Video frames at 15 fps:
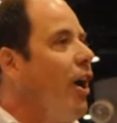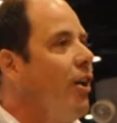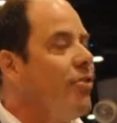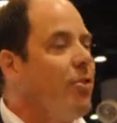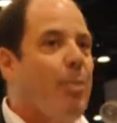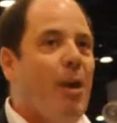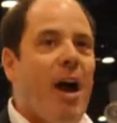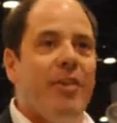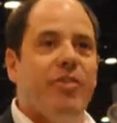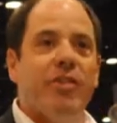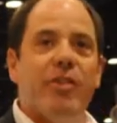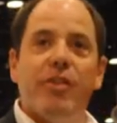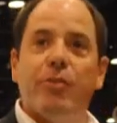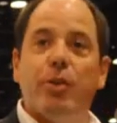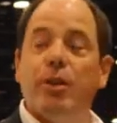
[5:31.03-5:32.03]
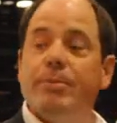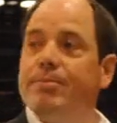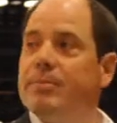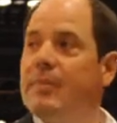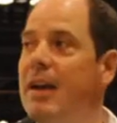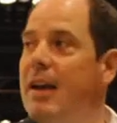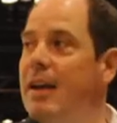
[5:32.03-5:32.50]
suppliers in this room,
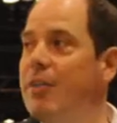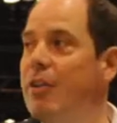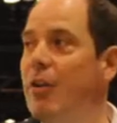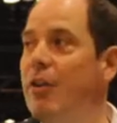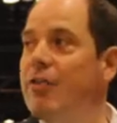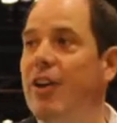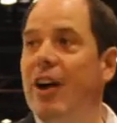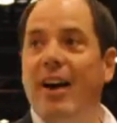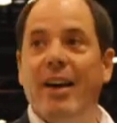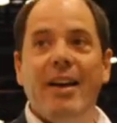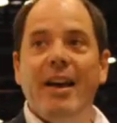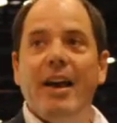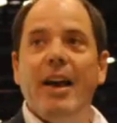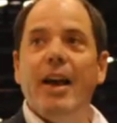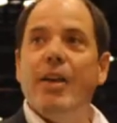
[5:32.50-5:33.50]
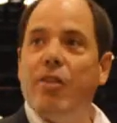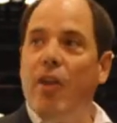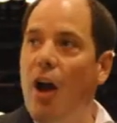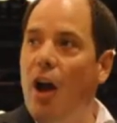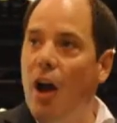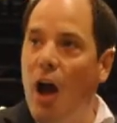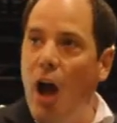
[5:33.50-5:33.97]
there is a
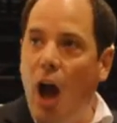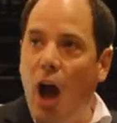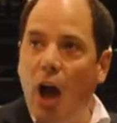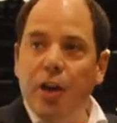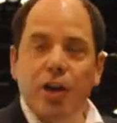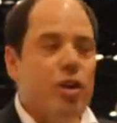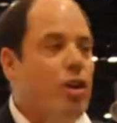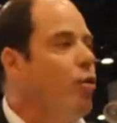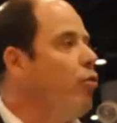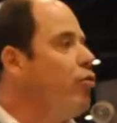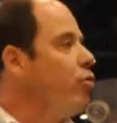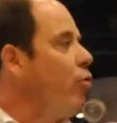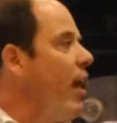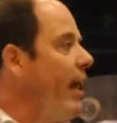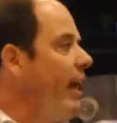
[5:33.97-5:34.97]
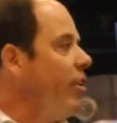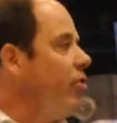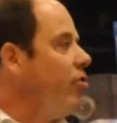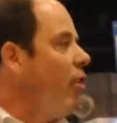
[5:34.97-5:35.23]
huge range